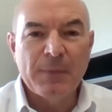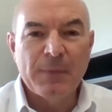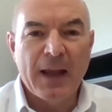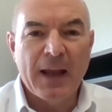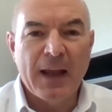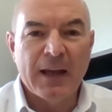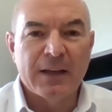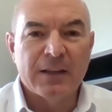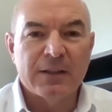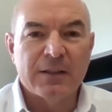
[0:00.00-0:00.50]

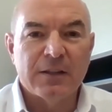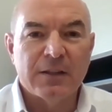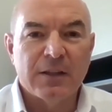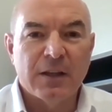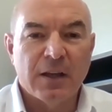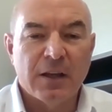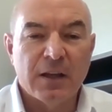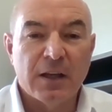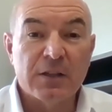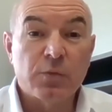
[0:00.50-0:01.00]
And
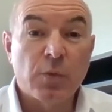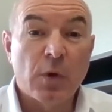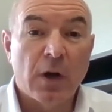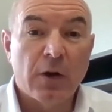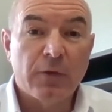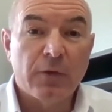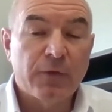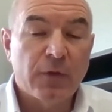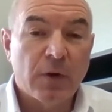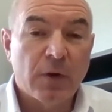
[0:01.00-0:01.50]
as
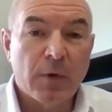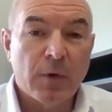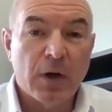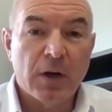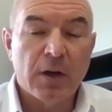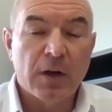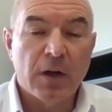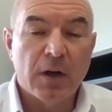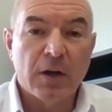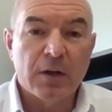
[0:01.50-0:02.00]
well from
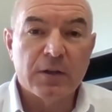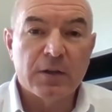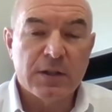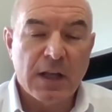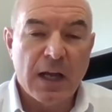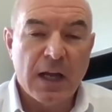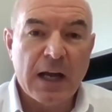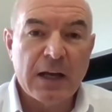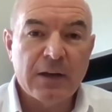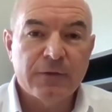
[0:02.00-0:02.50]
our
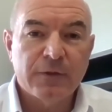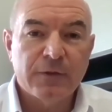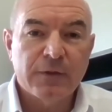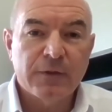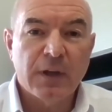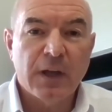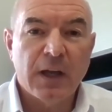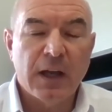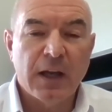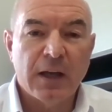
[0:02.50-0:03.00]
staff,
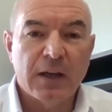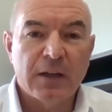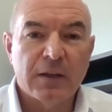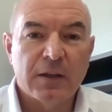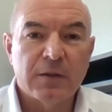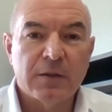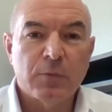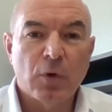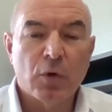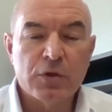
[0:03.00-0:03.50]

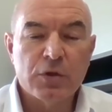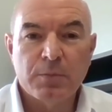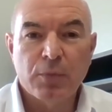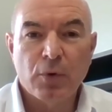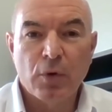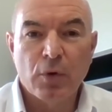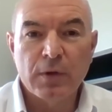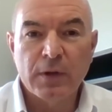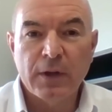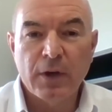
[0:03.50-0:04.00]
and most
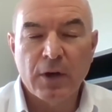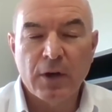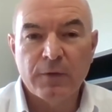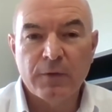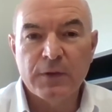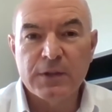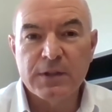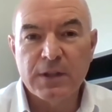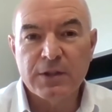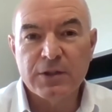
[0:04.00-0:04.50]
importantly, our
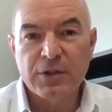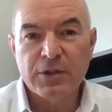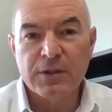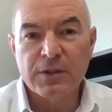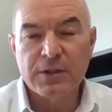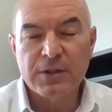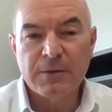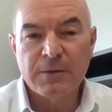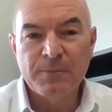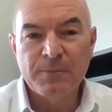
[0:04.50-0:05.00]
physicians.